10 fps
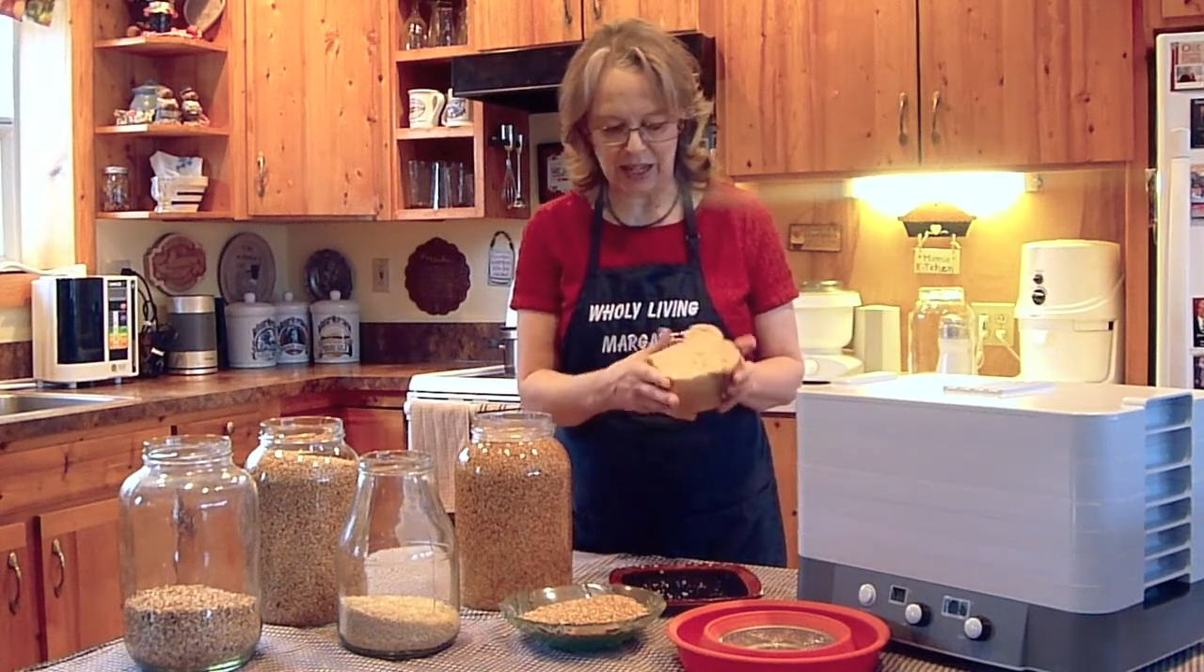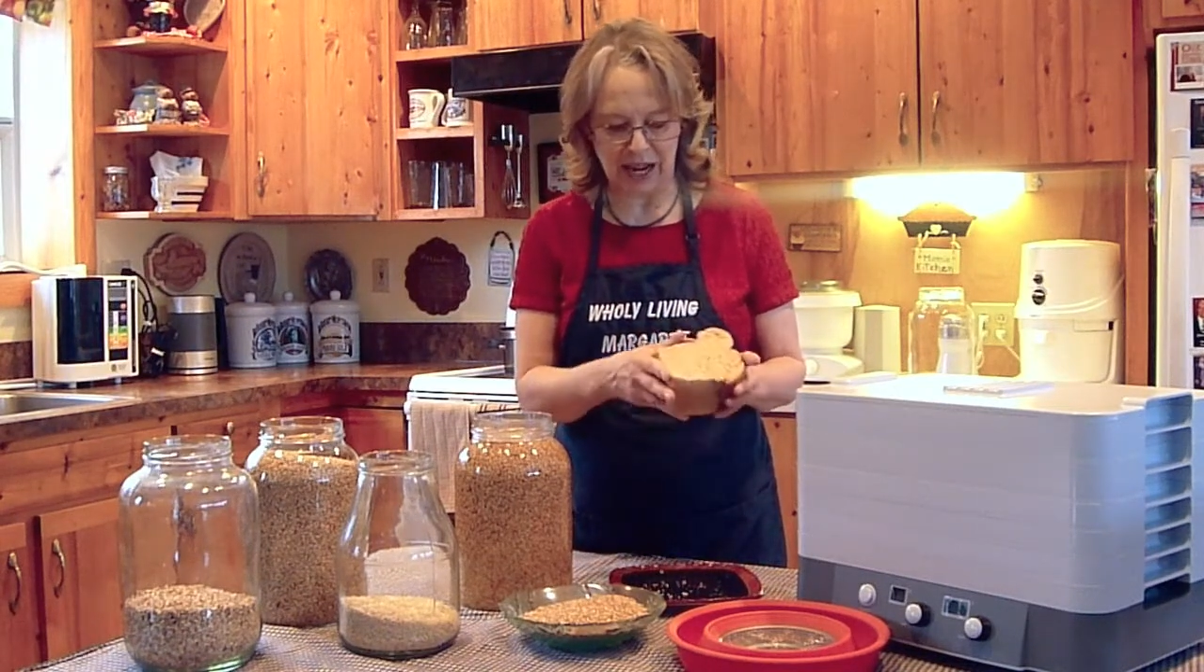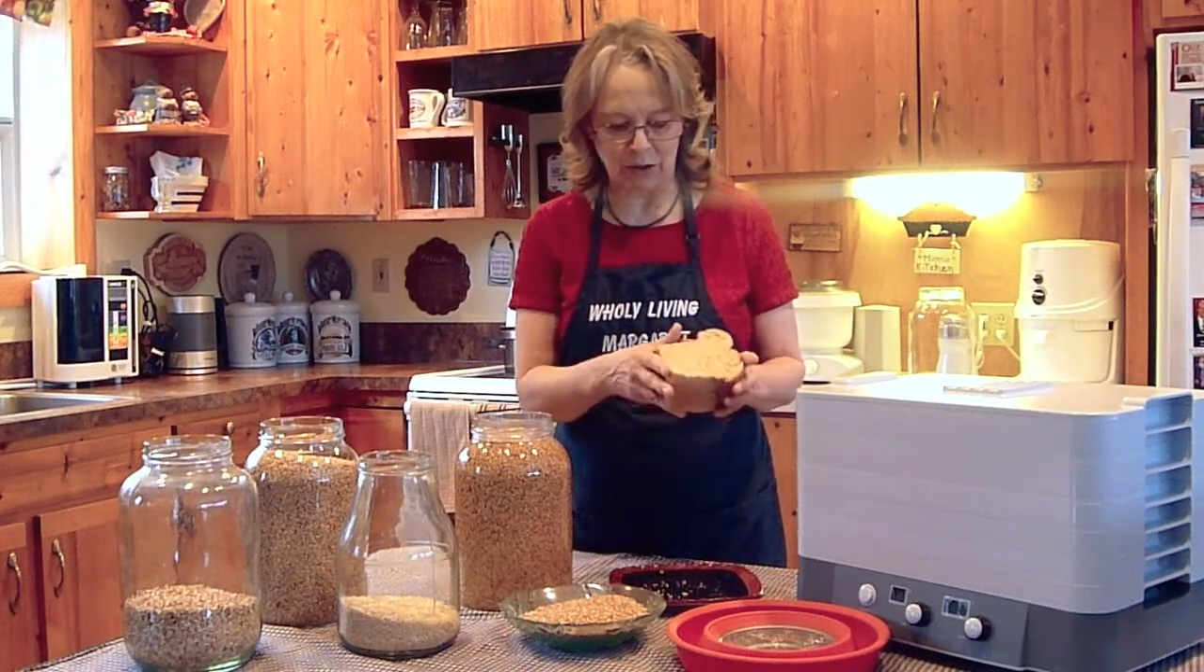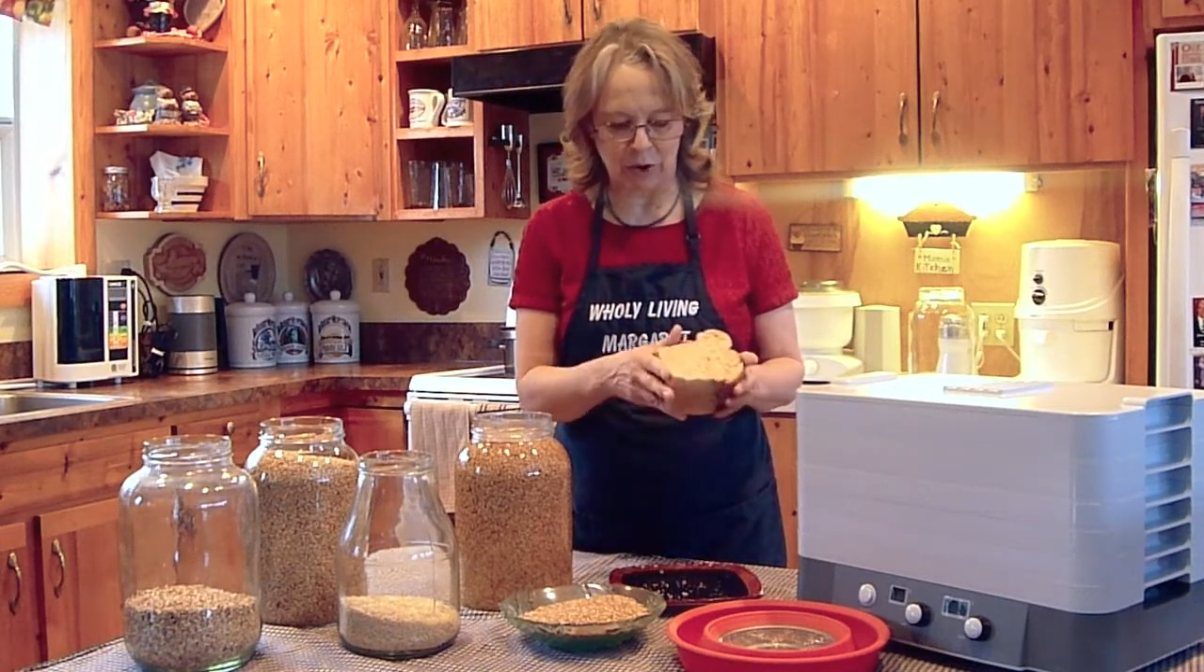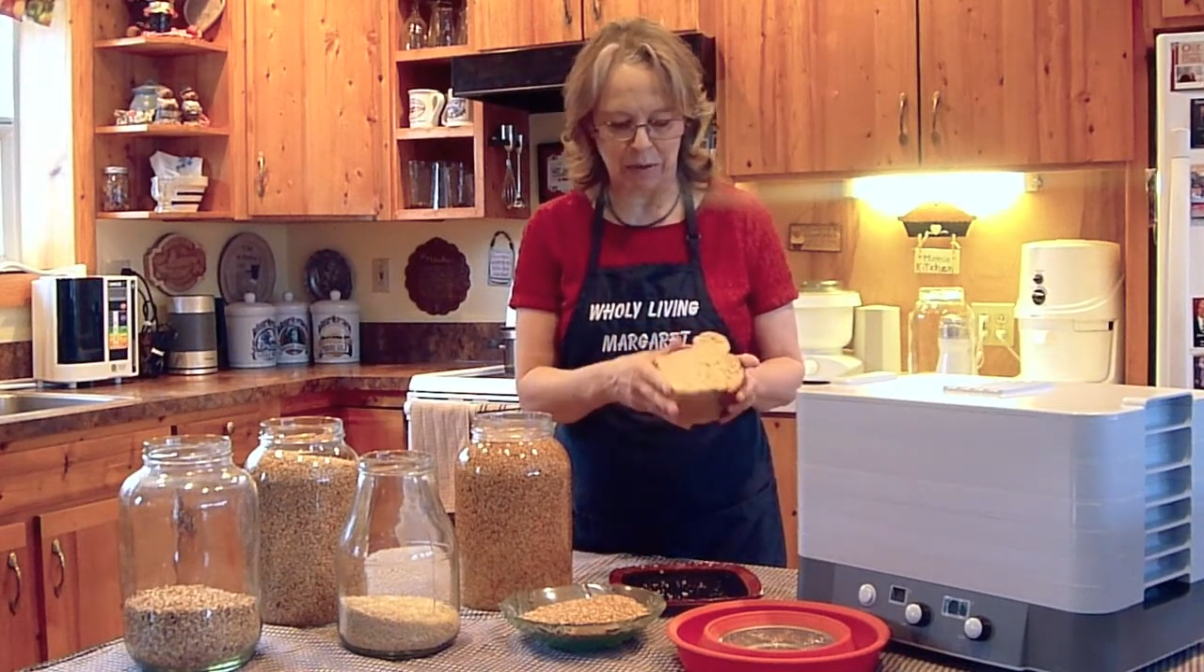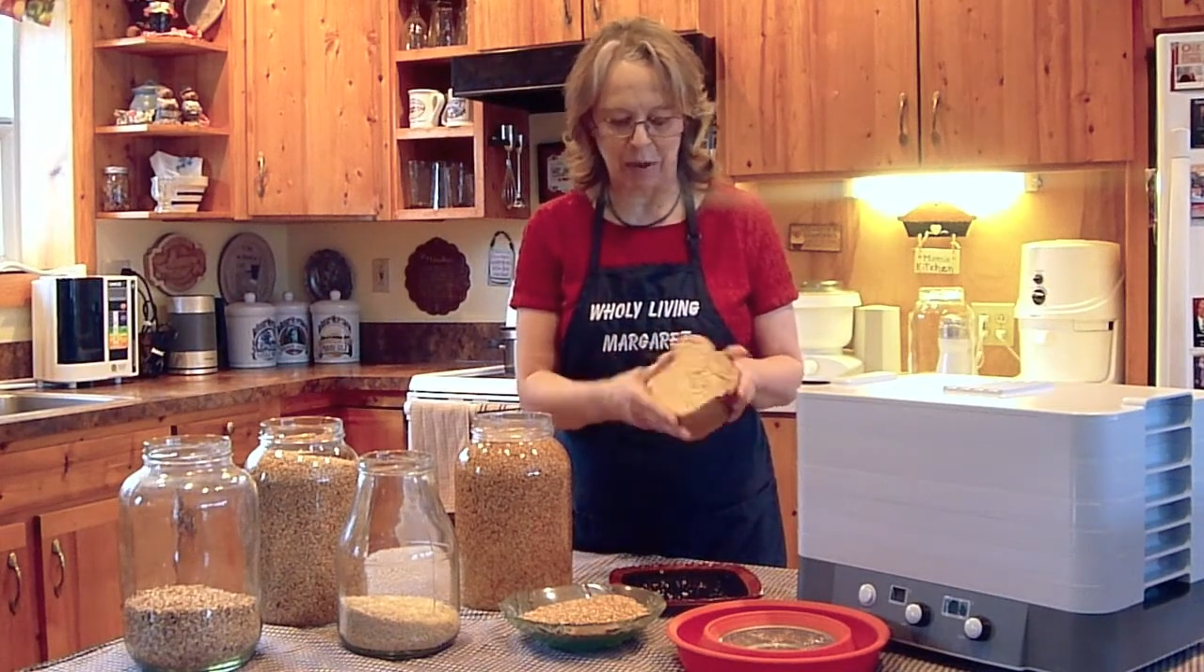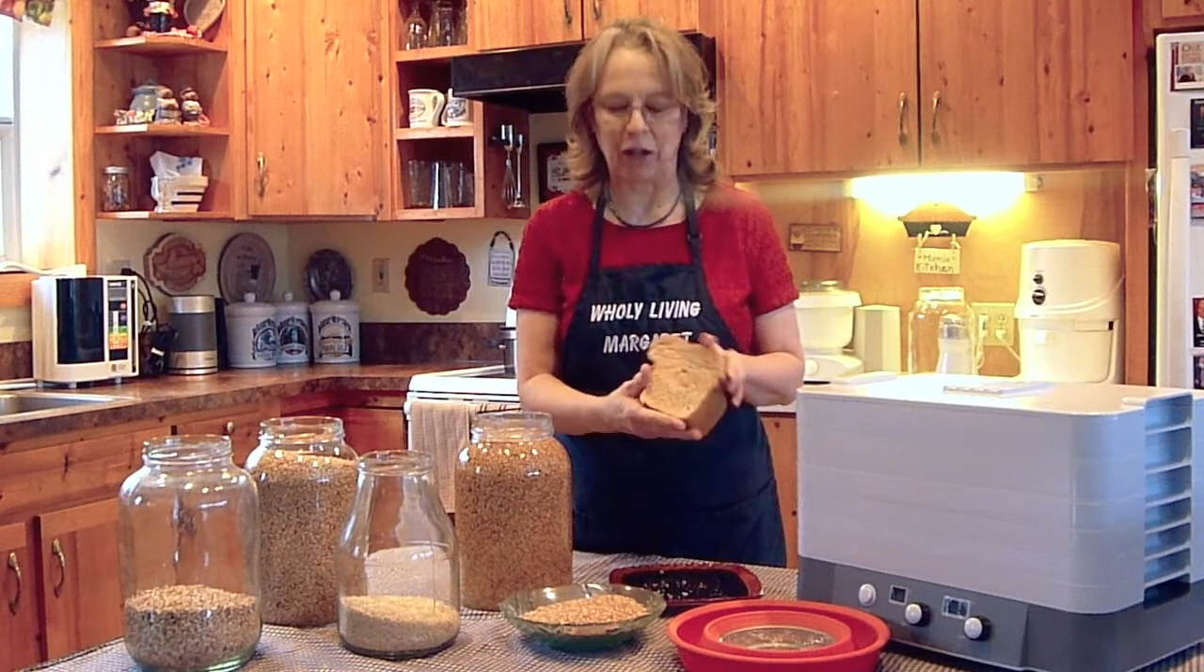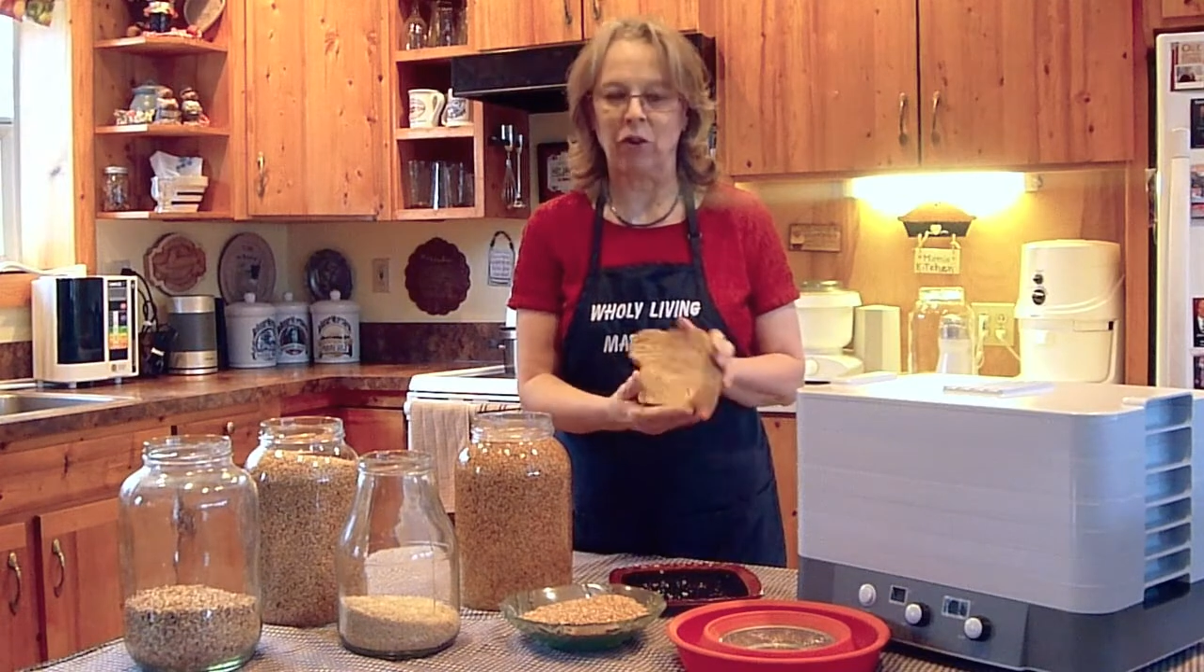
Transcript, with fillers: dehydrated my